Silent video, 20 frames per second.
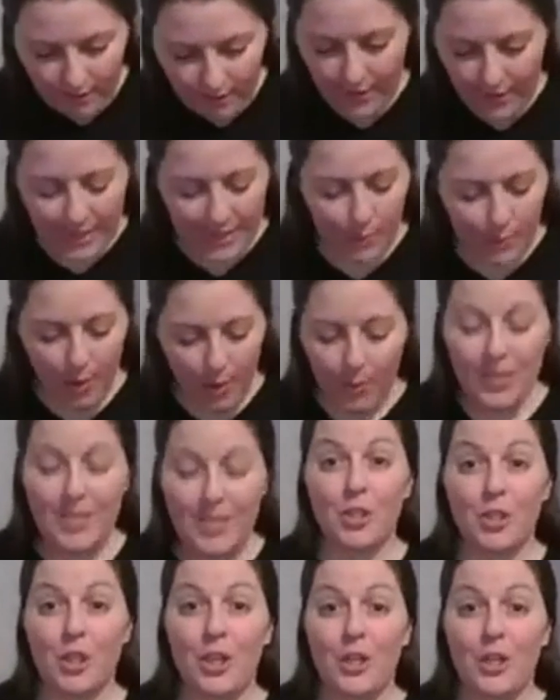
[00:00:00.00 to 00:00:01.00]
That's why we
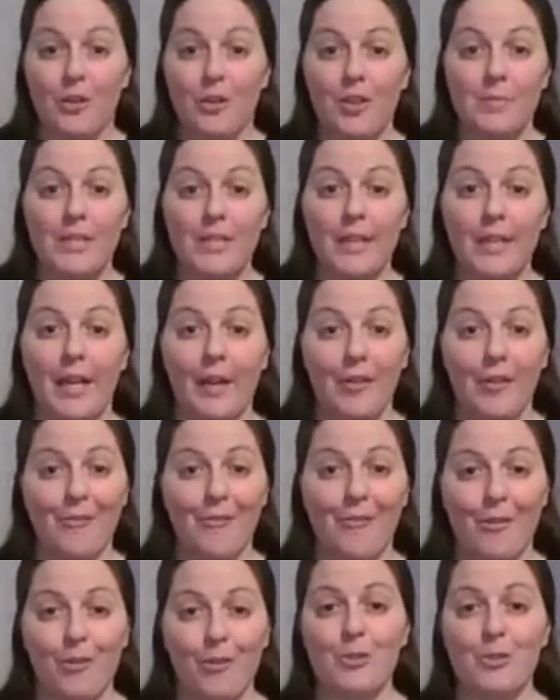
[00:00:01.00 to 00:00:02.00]
secure them together
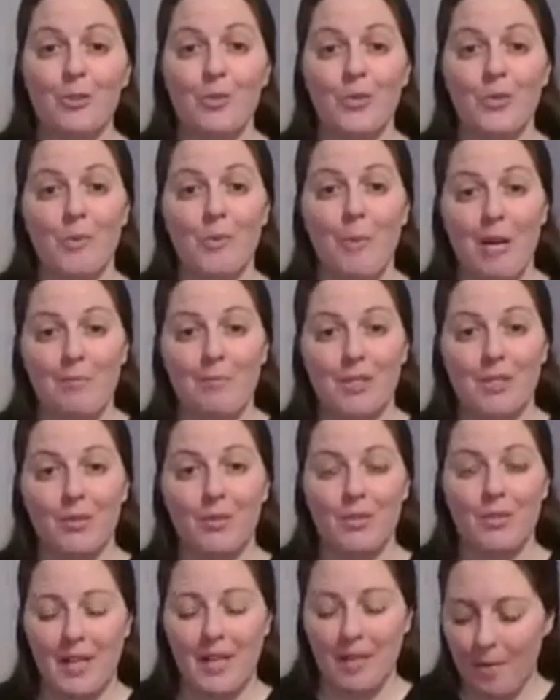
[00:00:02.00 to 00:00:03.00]
first with the
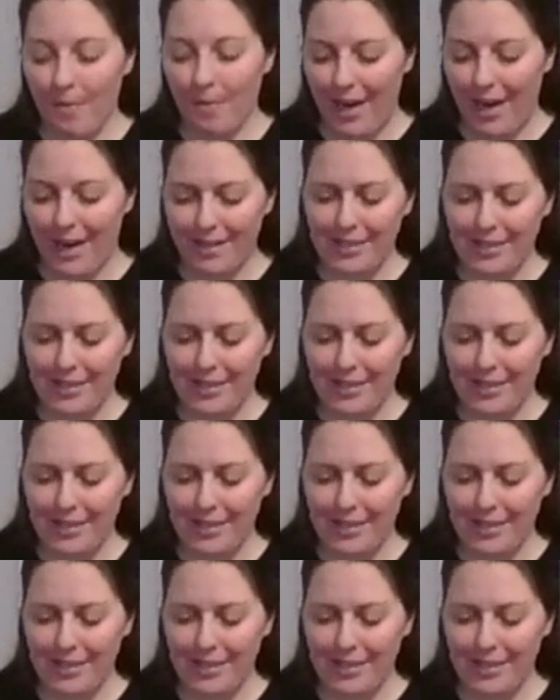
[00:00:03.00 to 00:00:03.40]
popsicles on the back,